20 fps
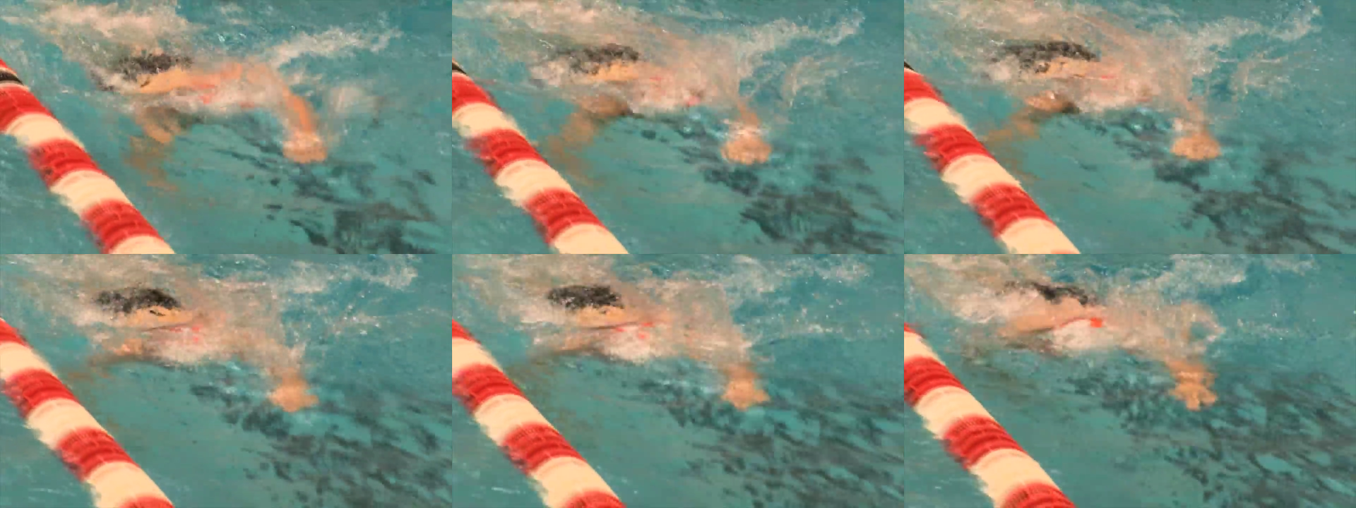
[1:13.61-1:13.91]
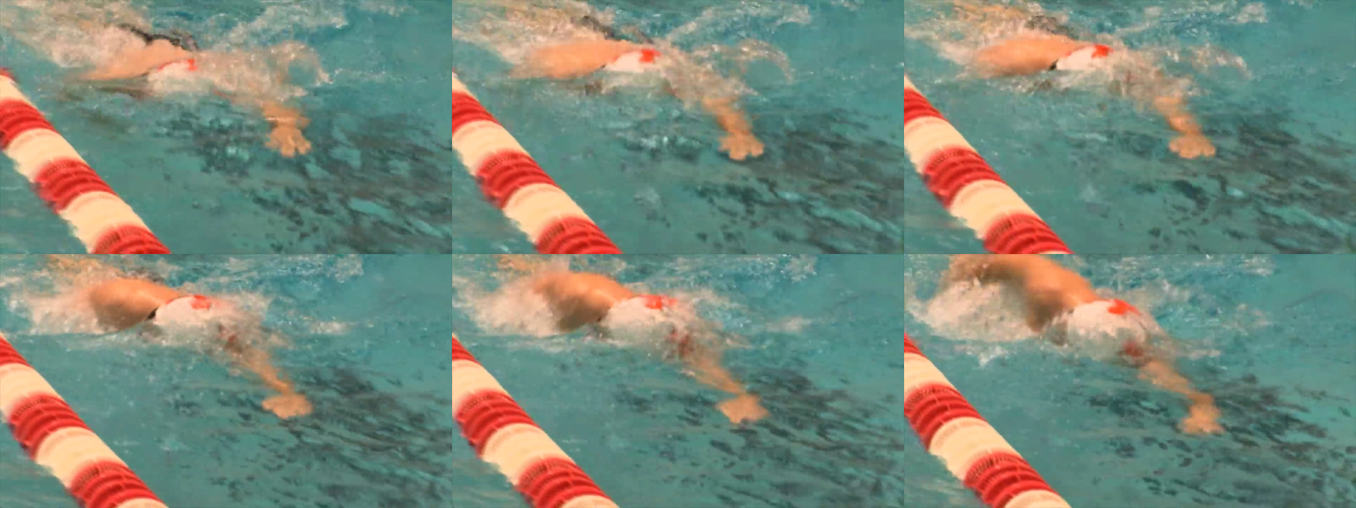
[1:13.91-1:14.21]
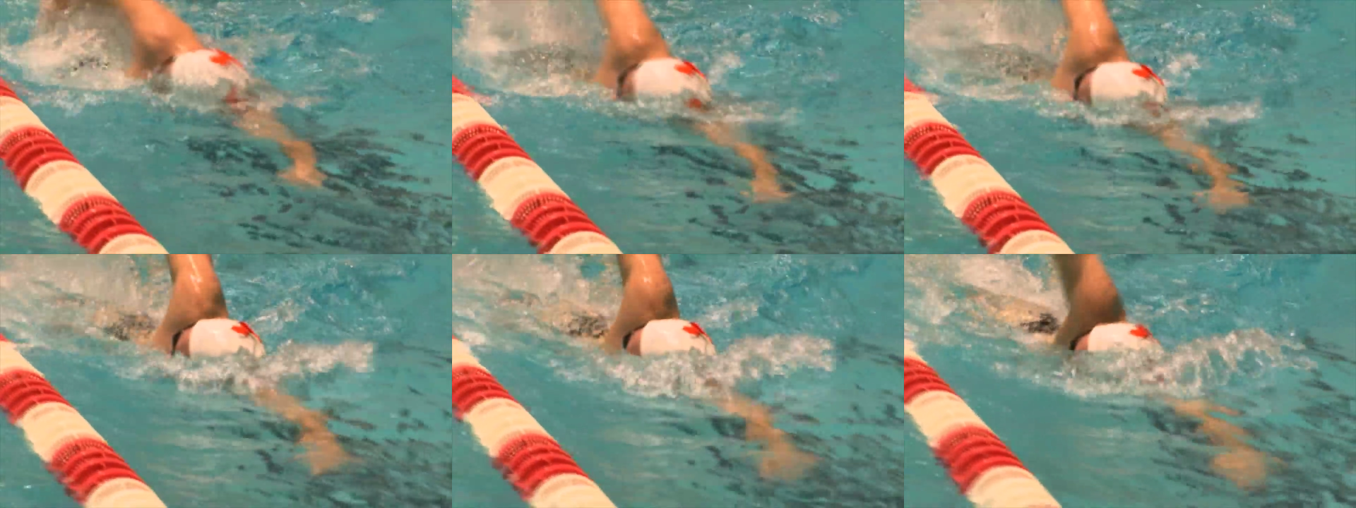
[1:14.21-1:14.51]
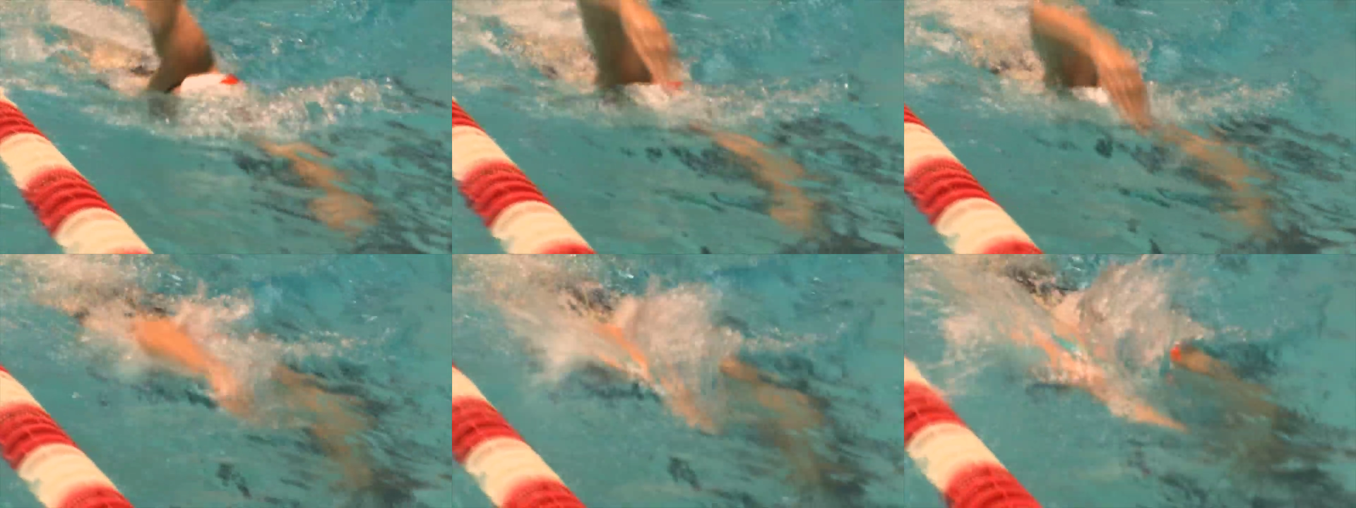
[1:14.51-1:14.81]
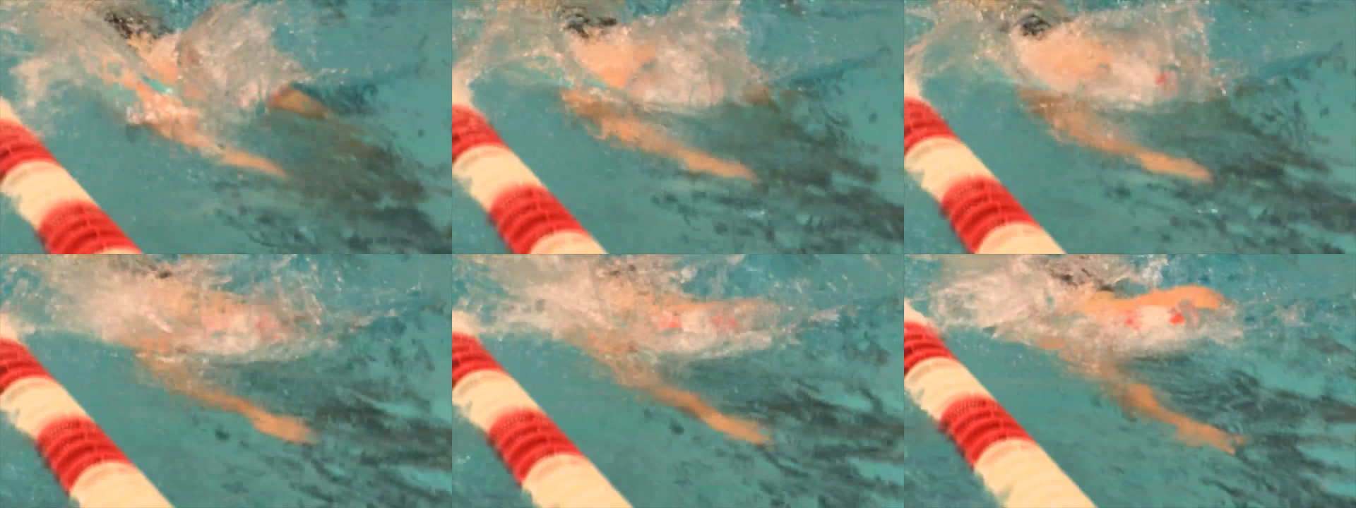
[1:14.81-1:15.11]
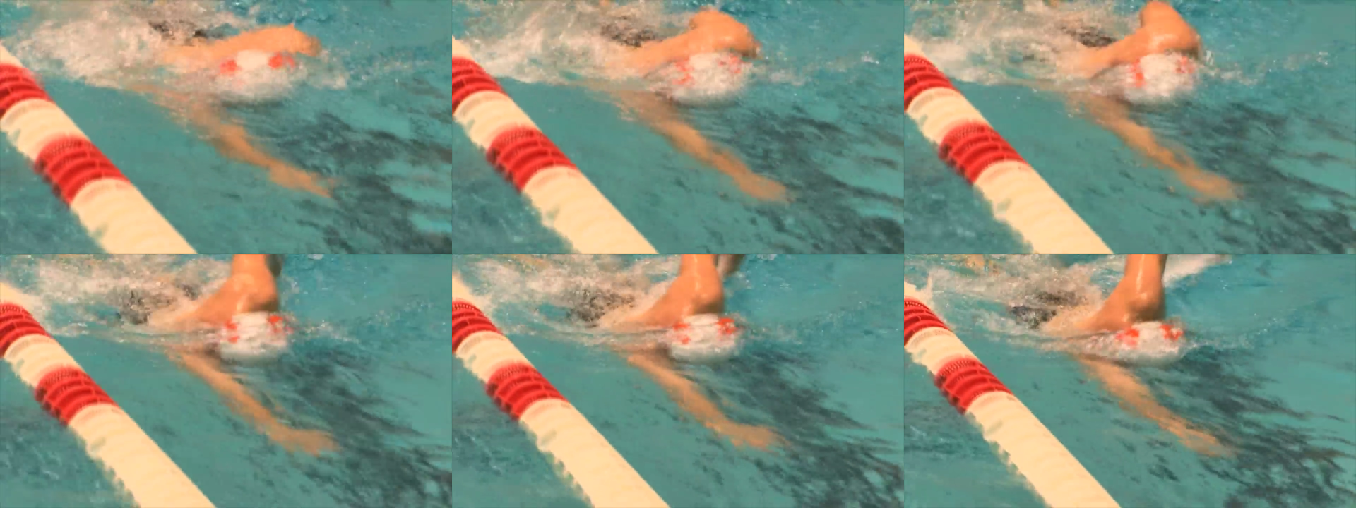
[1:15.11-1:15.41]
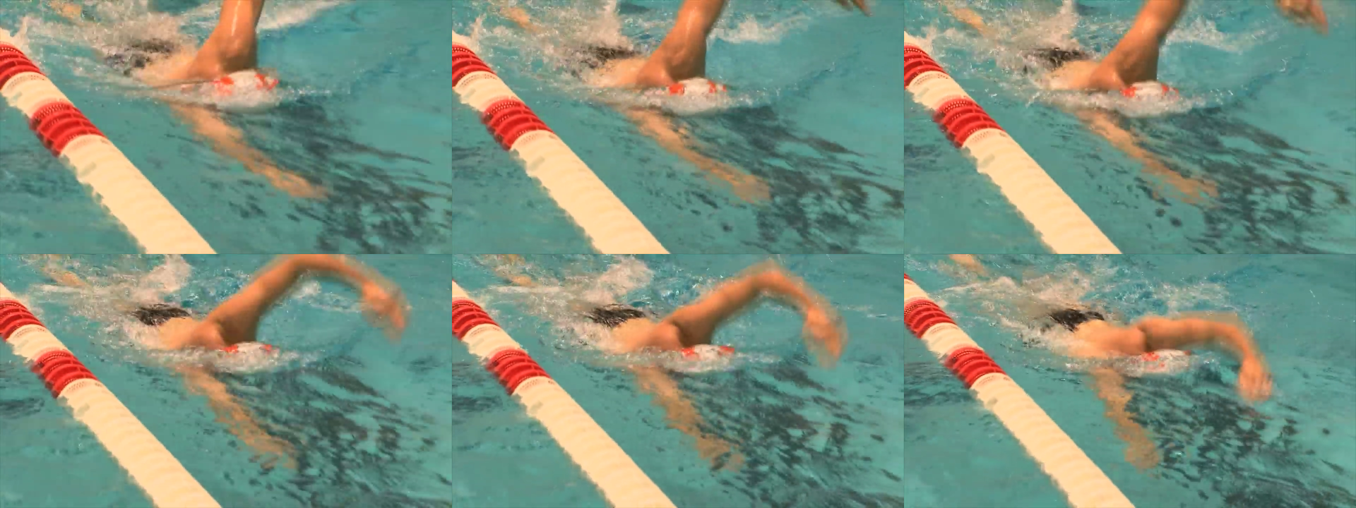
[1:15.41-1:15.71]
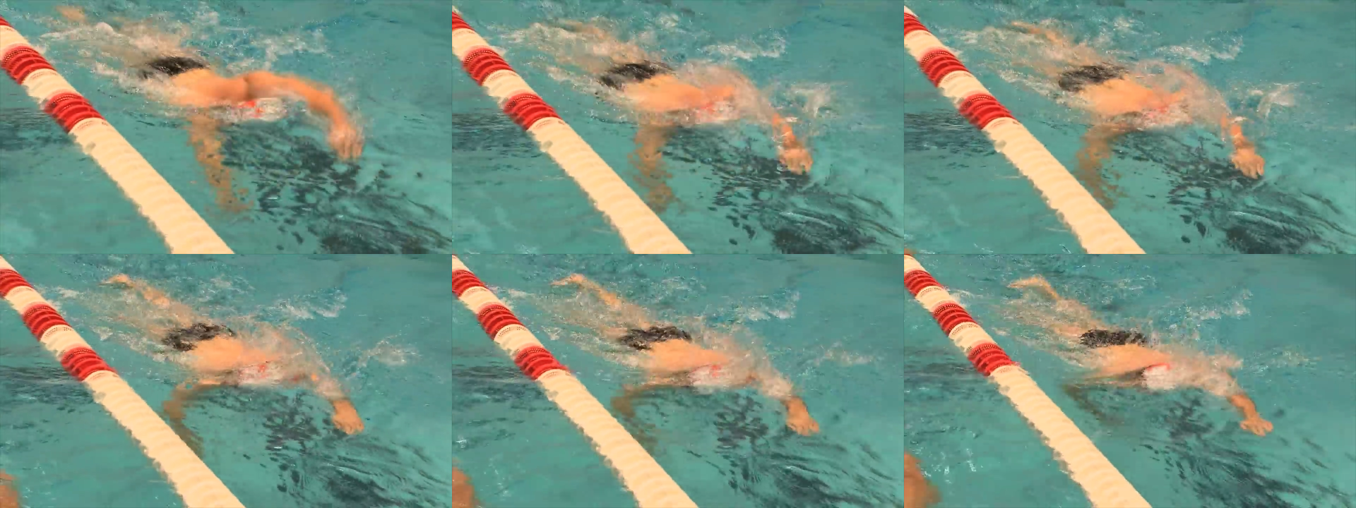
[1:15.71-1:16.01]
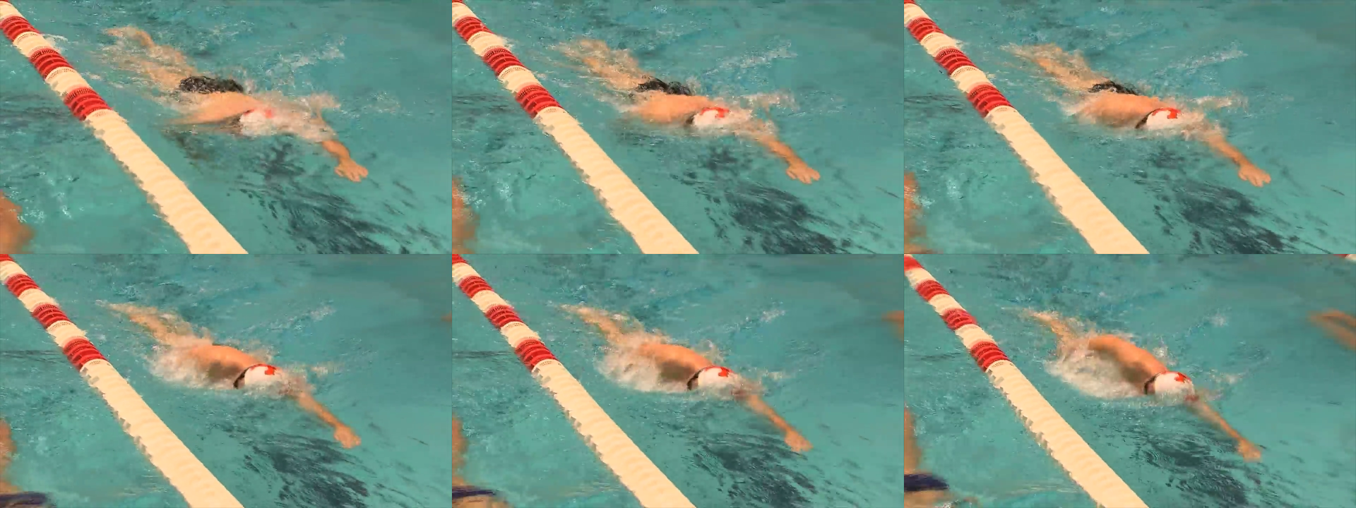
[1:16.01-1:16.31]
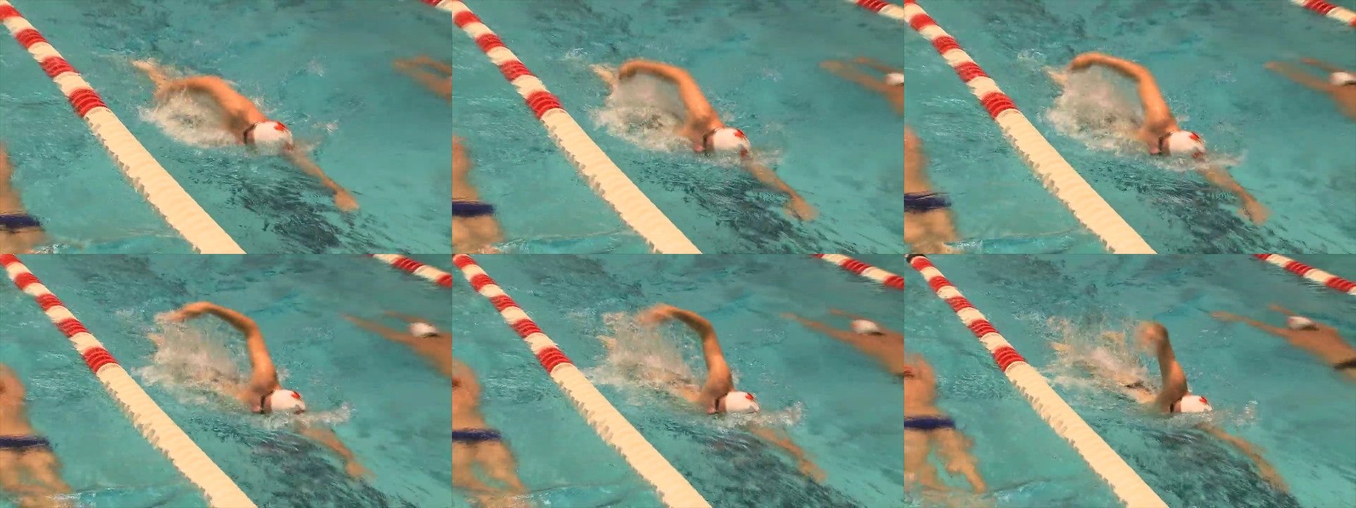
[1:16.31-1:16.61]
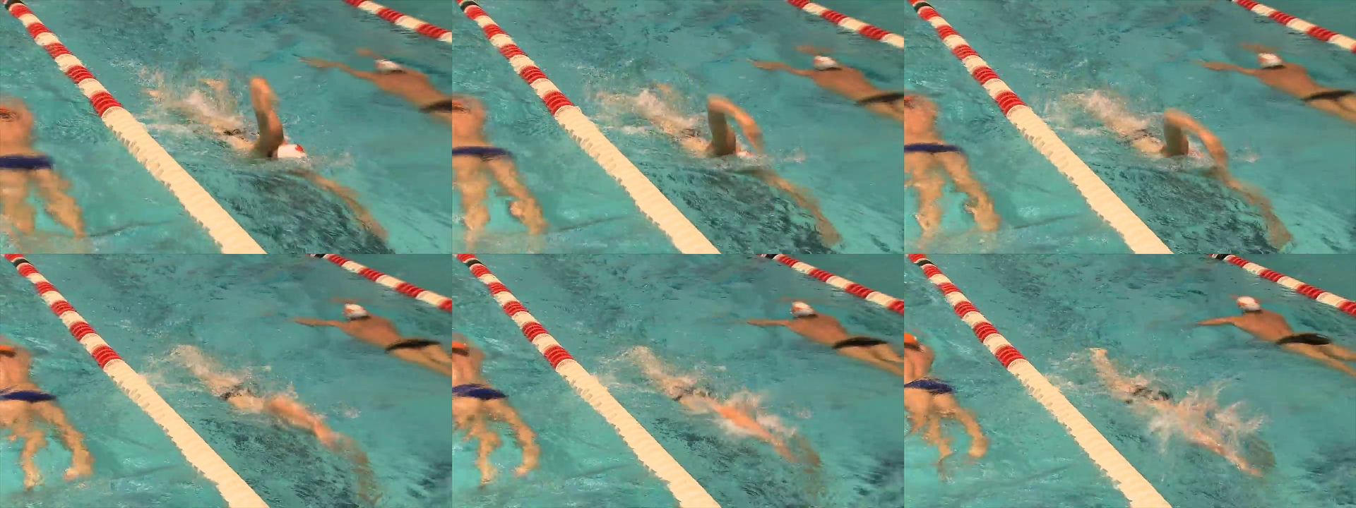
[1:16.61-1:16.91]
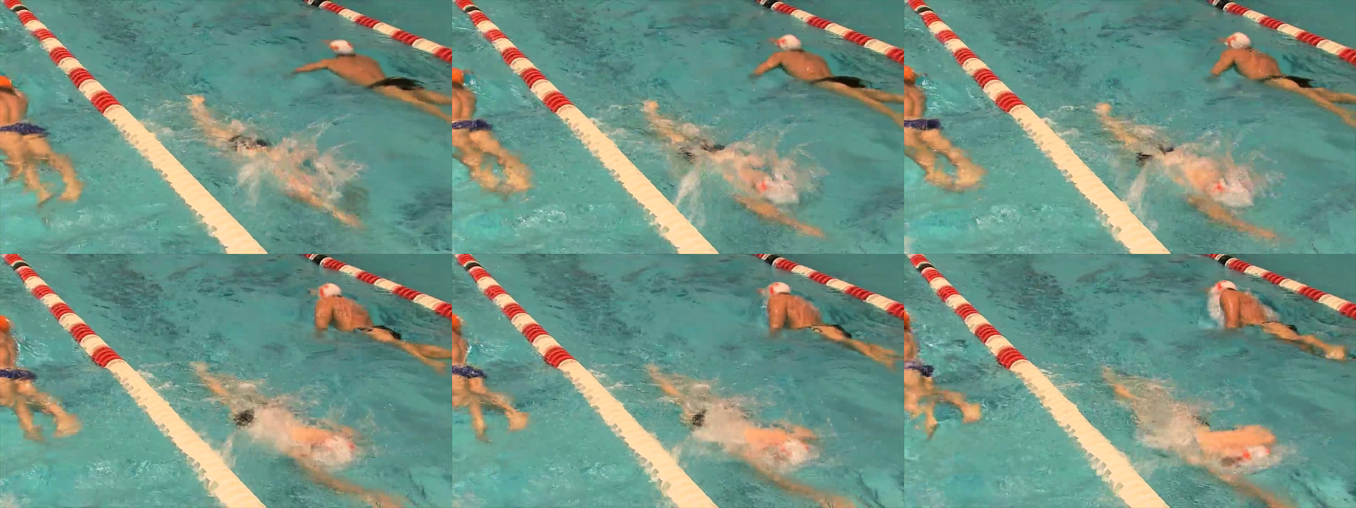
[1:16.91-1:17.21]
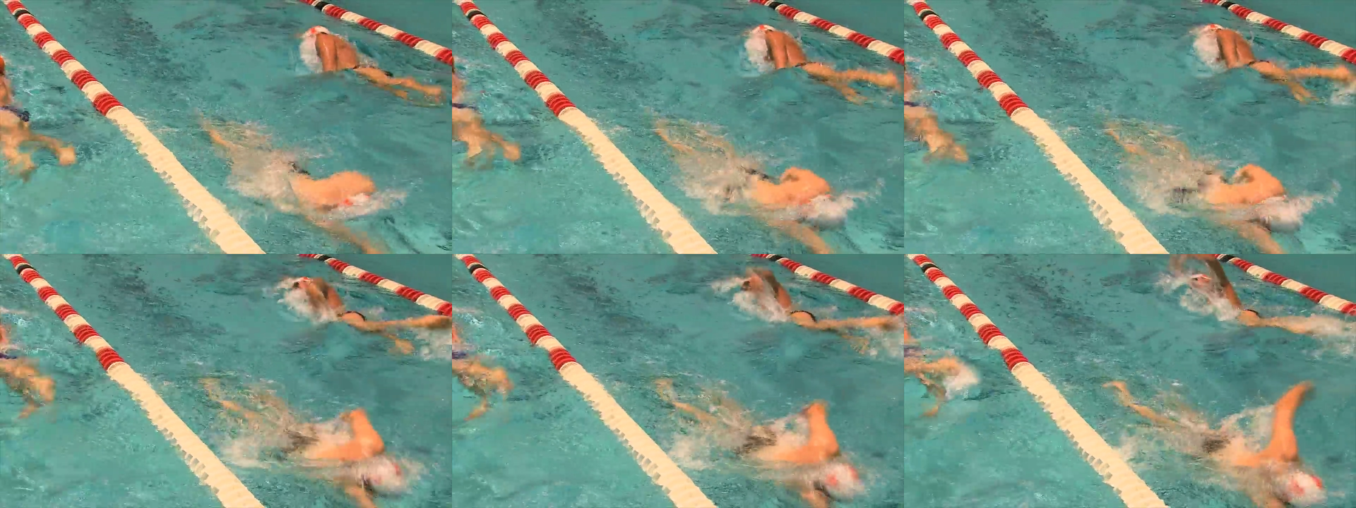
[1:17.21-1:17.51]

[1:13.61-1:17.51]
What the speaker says: No face is visible, so there are no lips to read.